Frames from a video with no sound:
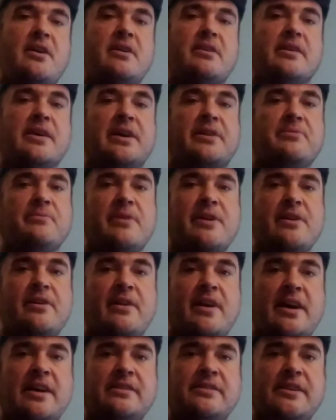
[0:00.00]
Like
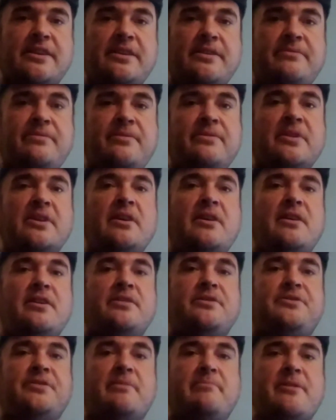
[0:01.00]
where I live,
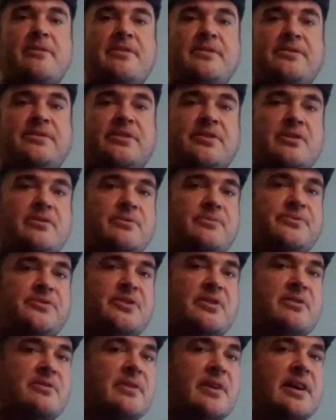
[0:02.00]
some of the zones
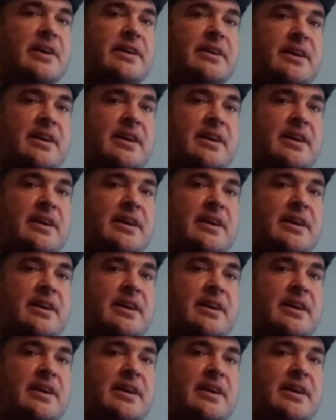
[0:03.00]
are like